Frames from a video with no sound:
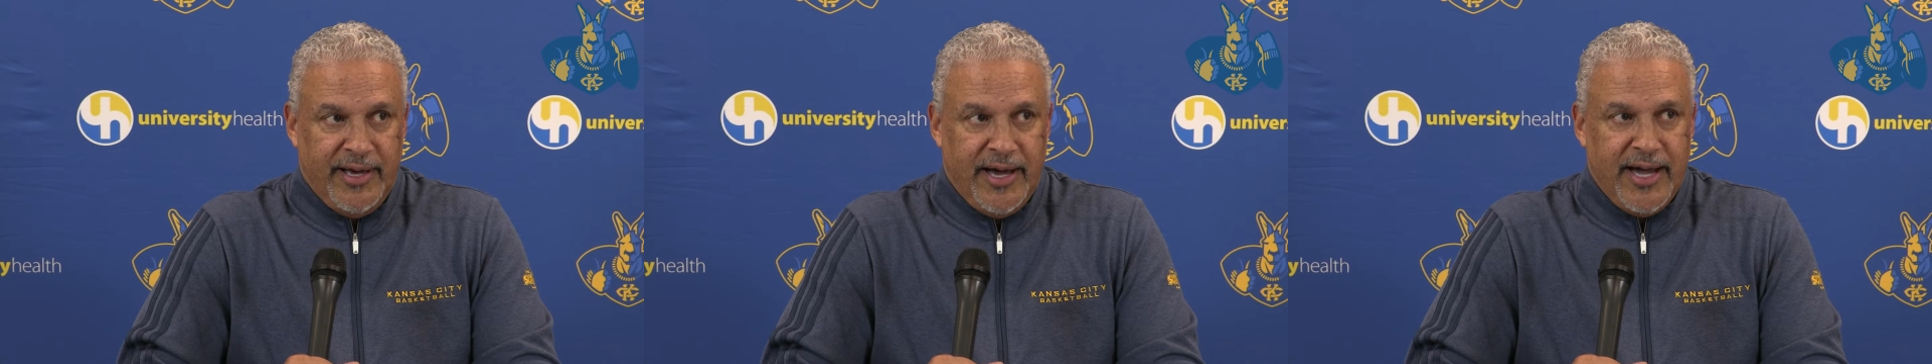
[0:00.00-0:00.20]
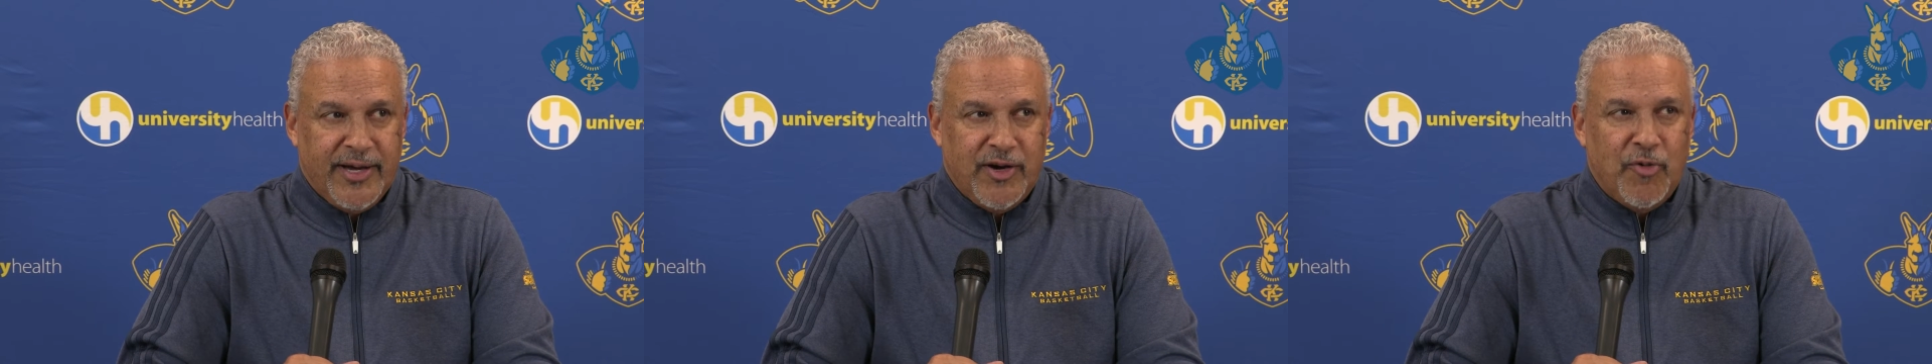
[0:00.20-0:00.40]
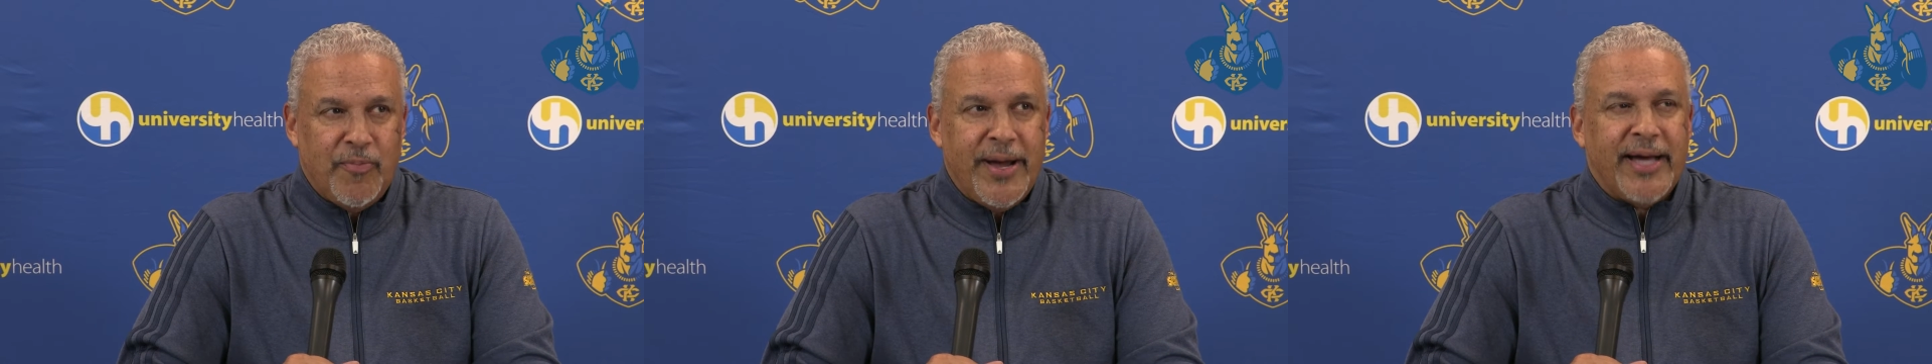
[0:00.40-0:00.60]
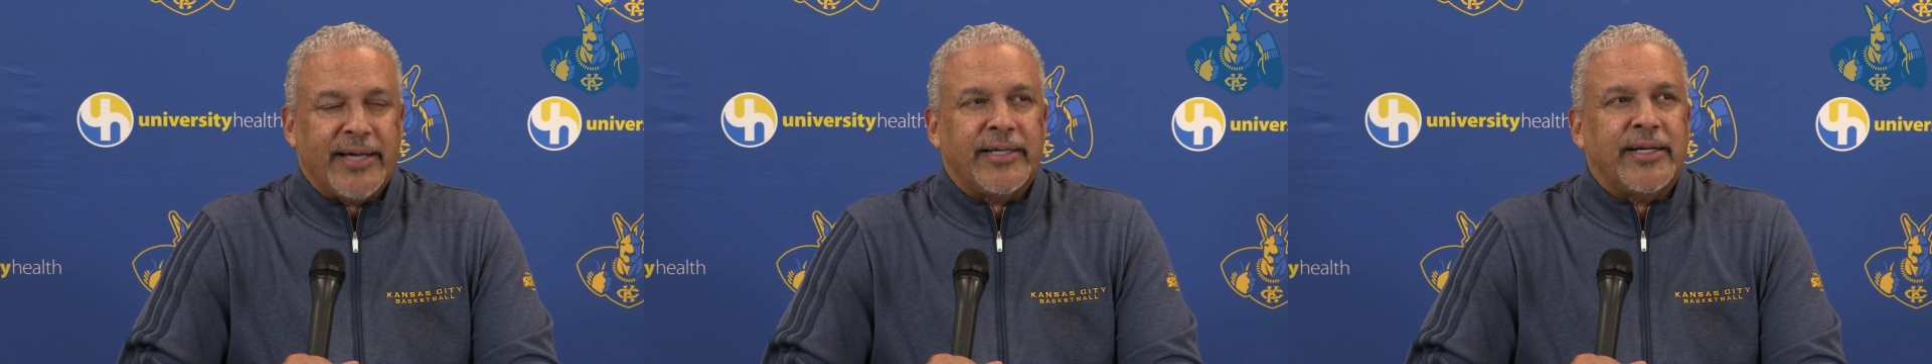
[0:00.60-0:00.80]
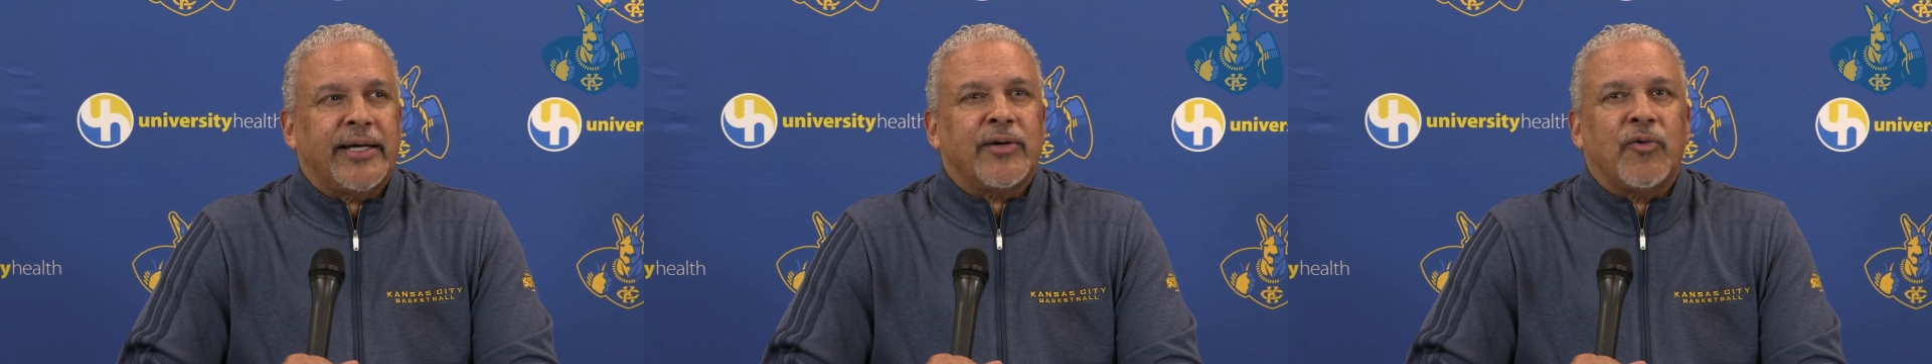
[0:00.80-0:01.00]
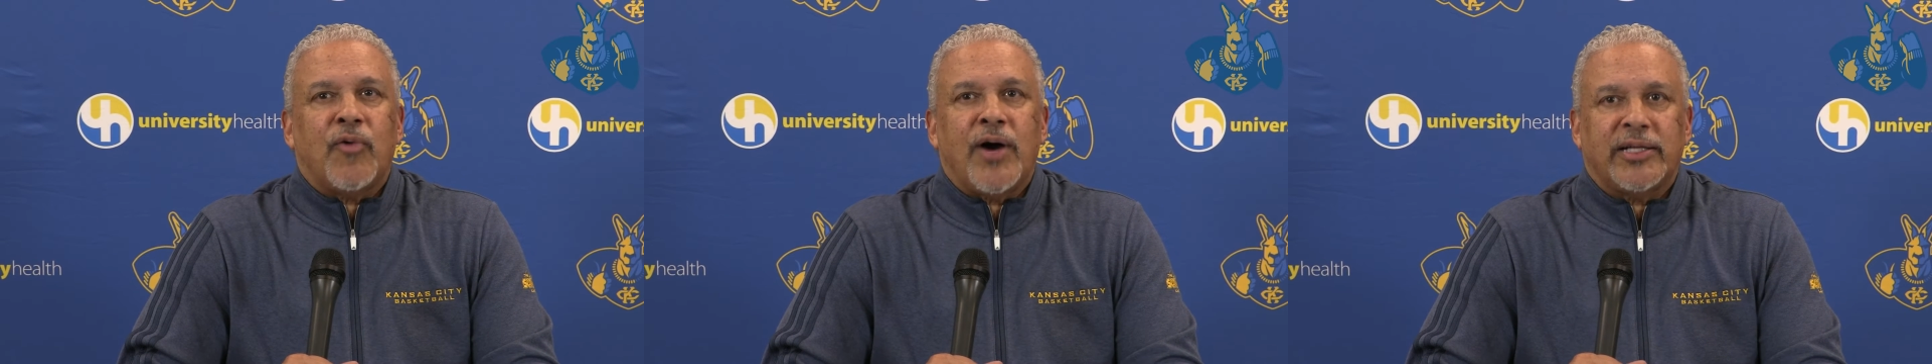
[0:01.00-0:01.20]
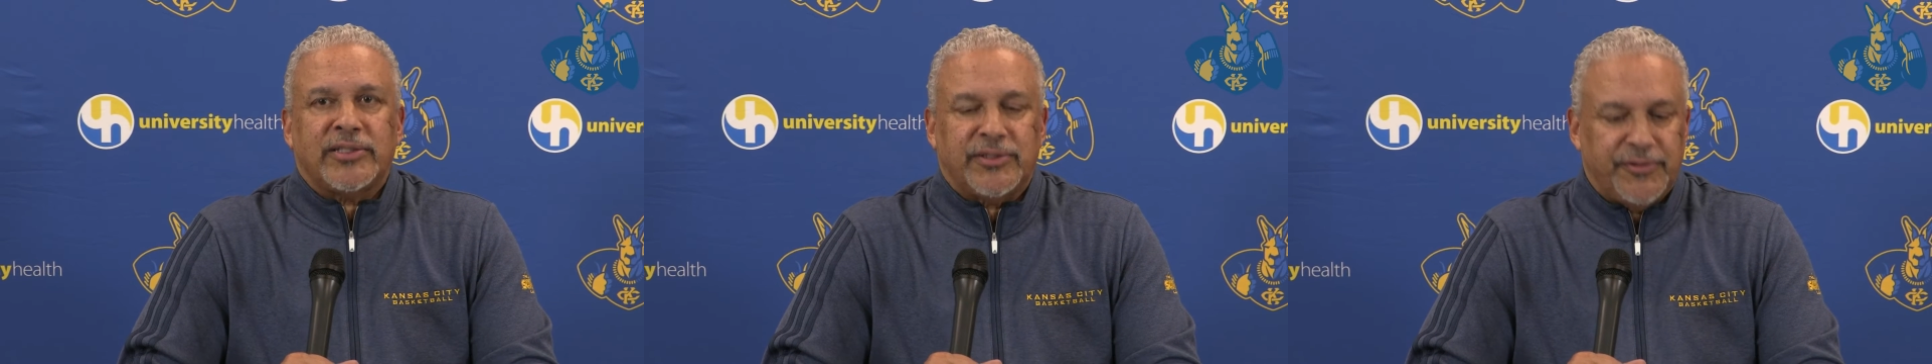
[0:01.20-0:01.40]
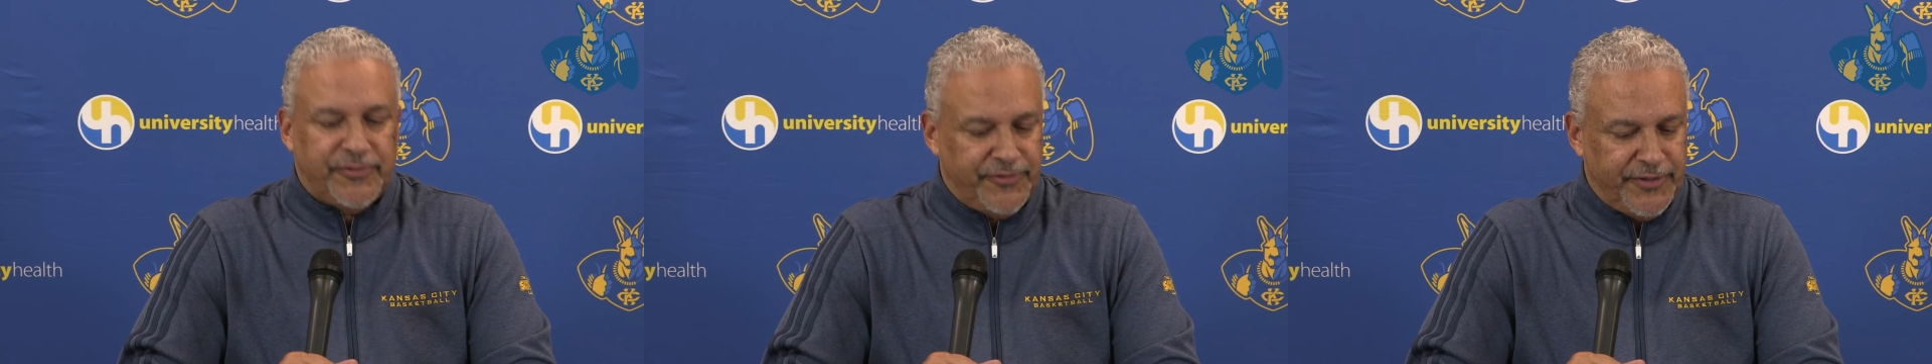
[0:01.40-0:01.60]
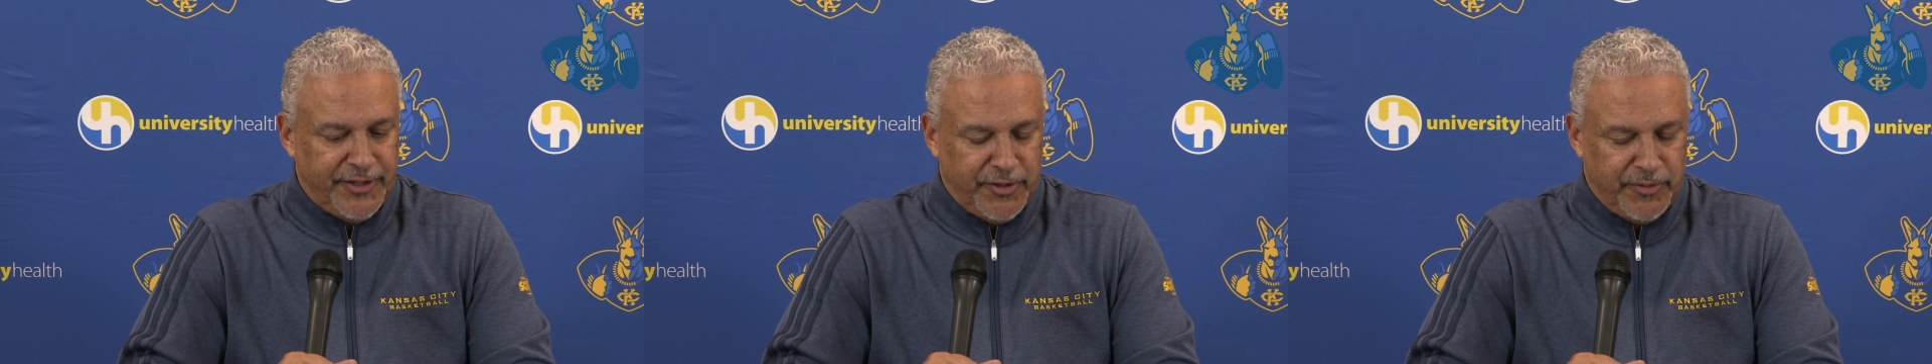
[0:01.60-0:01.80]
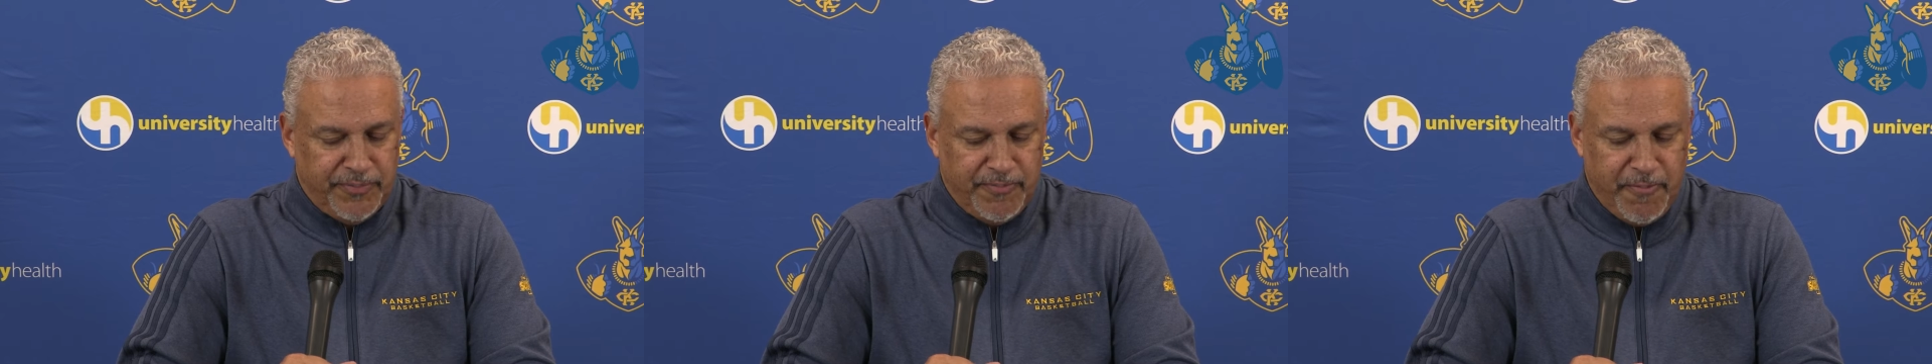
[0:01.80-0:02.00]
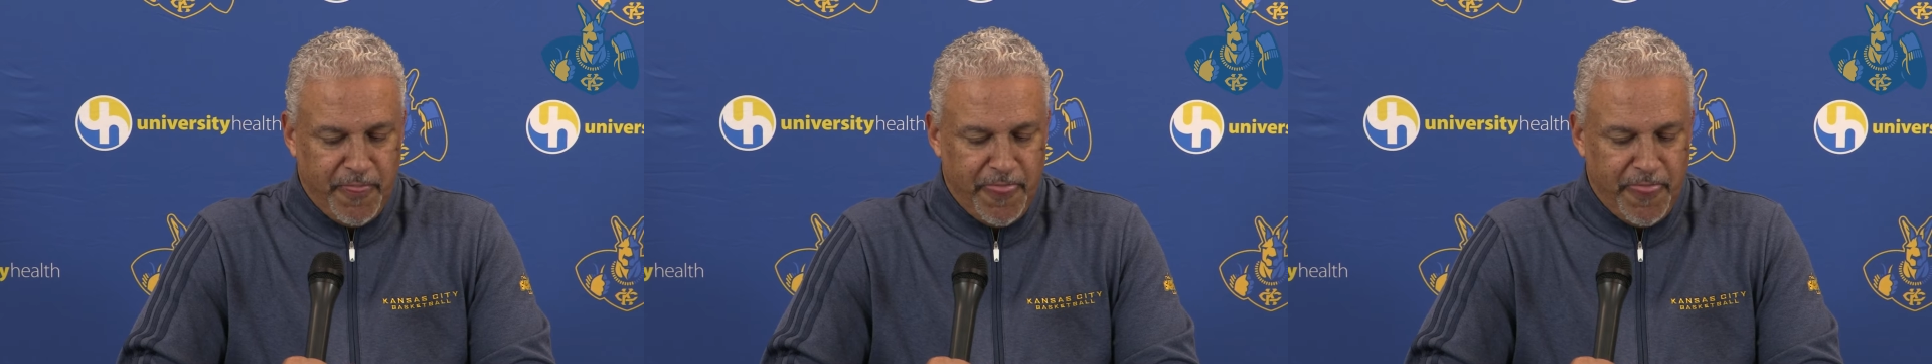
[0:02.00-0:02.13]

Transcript: I can go back and I could watch the film,